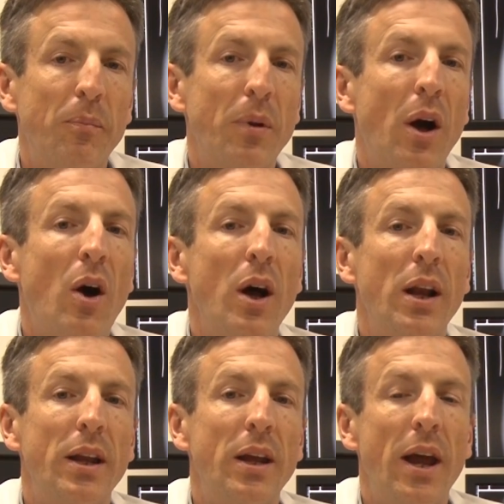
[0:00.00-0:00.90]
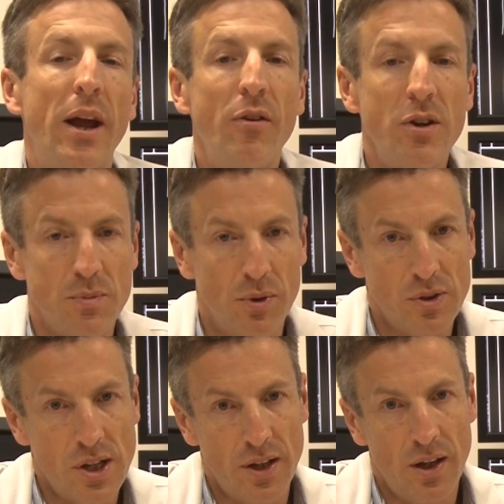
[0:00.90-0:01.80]
But a highly heritable
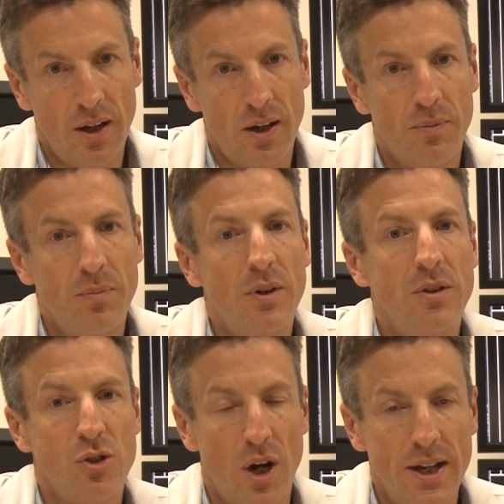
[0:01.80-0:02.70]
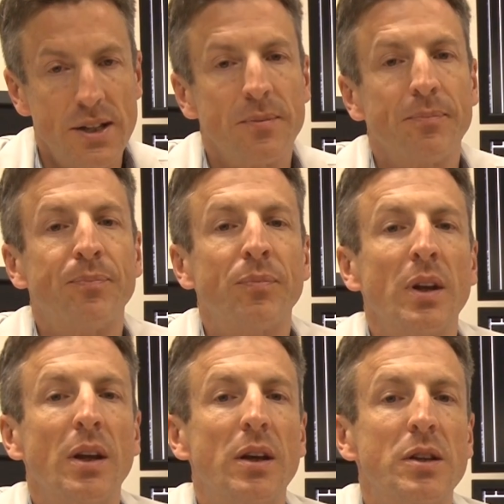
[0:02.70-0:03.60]
trait
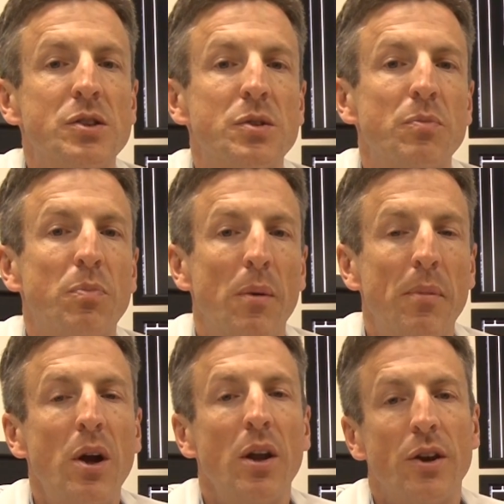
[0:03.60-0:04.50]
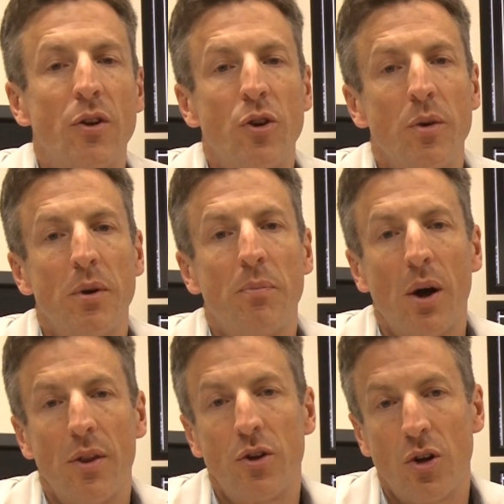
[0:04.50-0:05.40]
is primarily determined
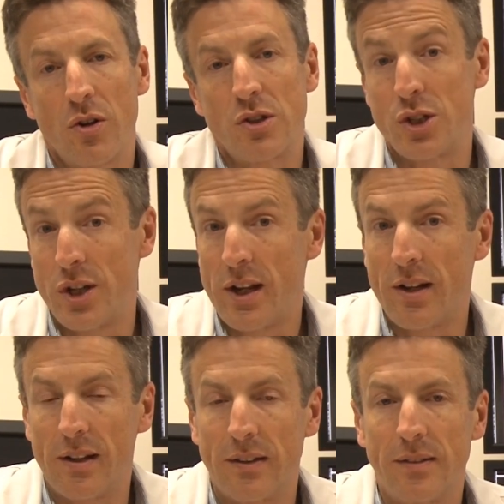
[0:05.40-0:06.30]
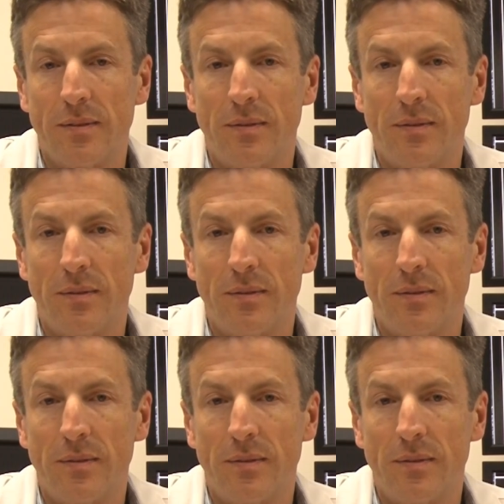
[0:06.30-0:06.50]
by the dog's genetics.